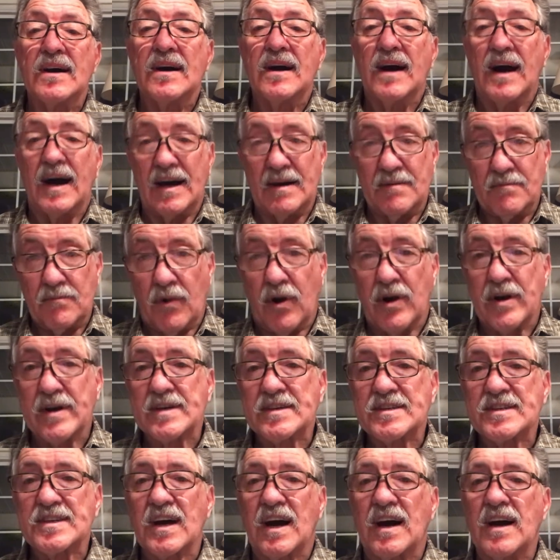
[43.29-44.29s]
I'm Mark
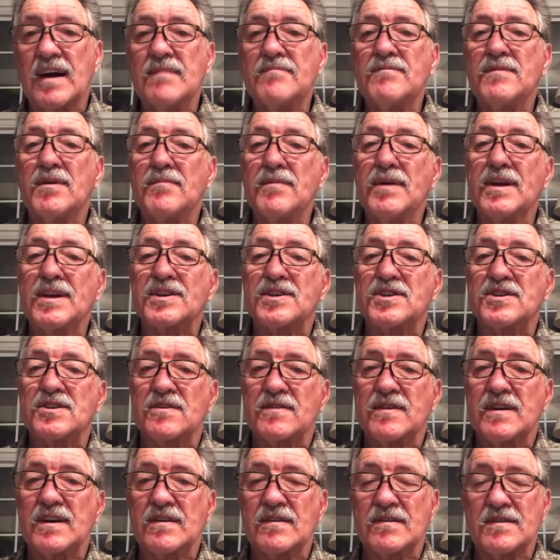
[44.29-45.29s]
Syme, the minister
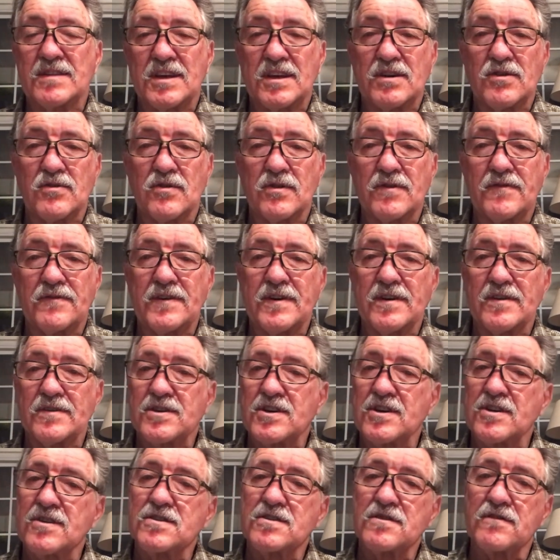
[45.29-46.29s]
here at the Northfield
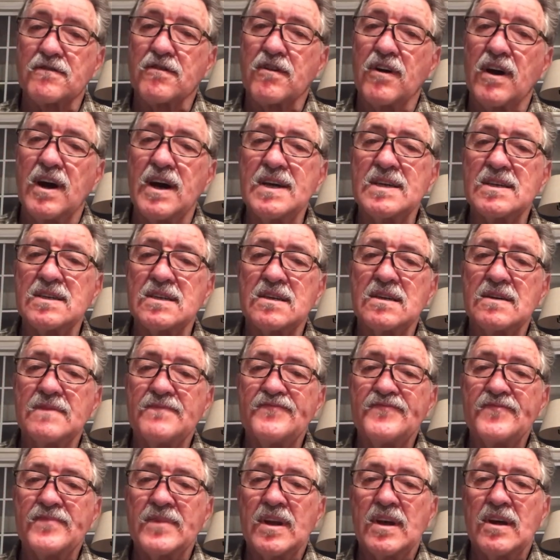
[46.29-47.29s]
Church of Christ.
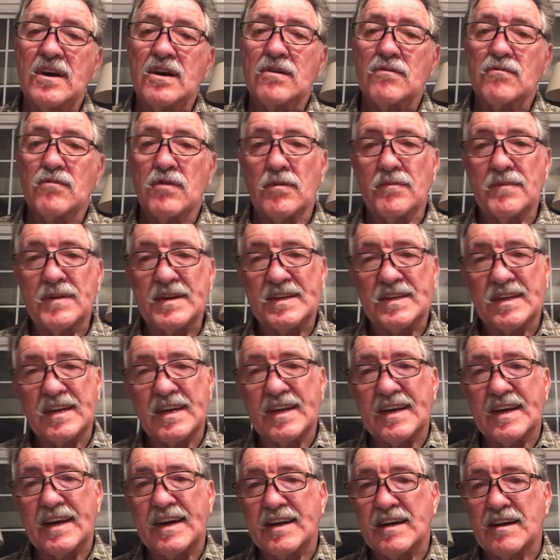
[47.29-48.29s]
We'll be
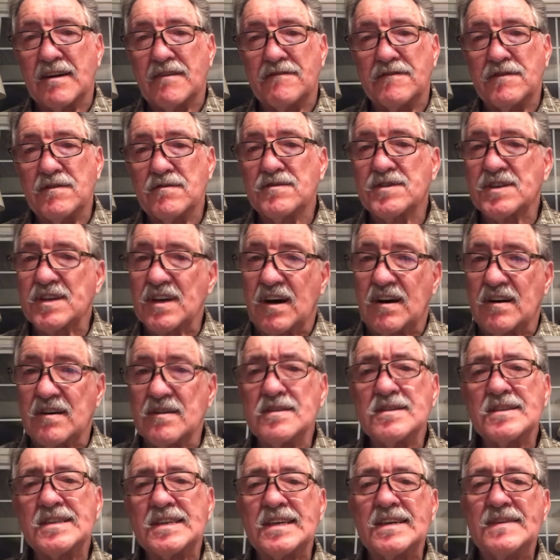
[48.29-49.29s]
singing a few
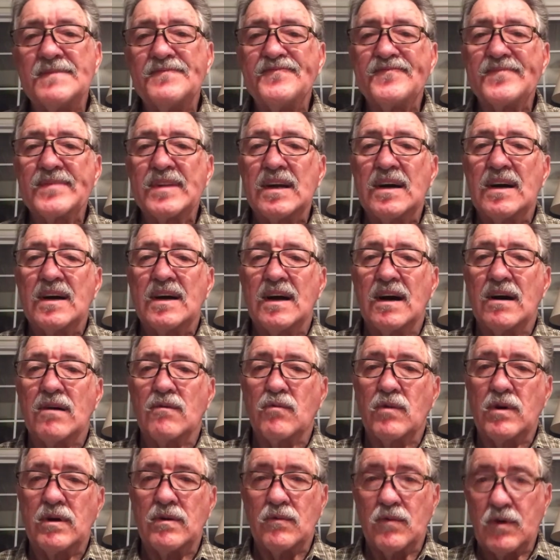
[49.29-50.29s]
songs.
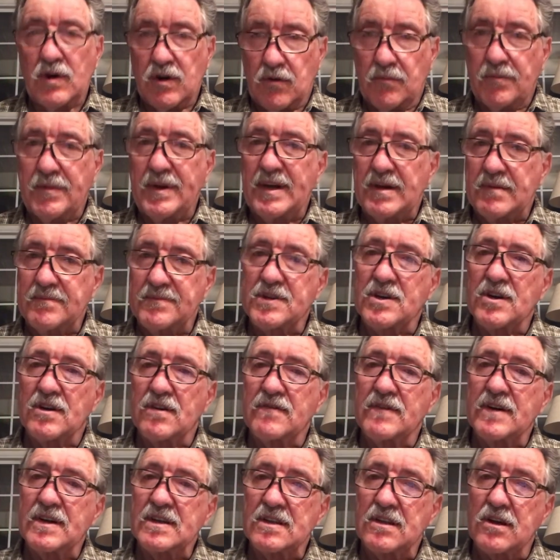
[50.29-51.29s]
We will be
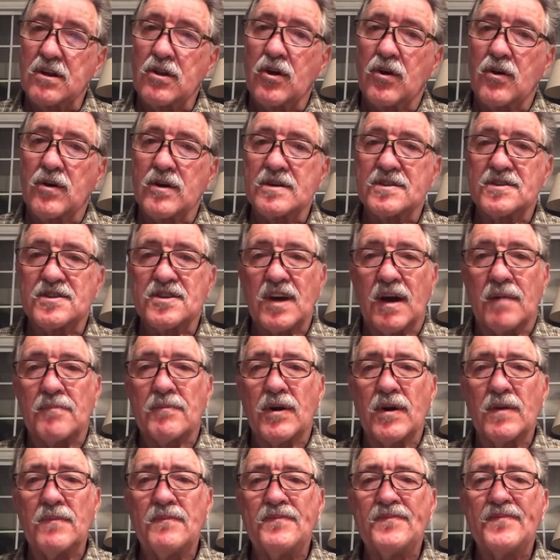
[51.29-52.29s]
observing the Lord's
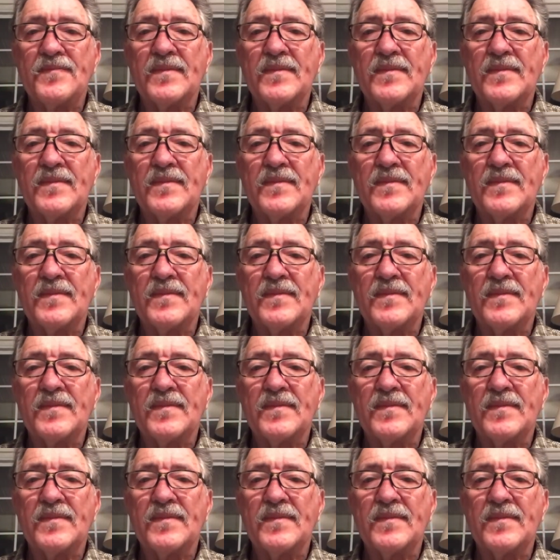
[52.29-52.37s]
Supper.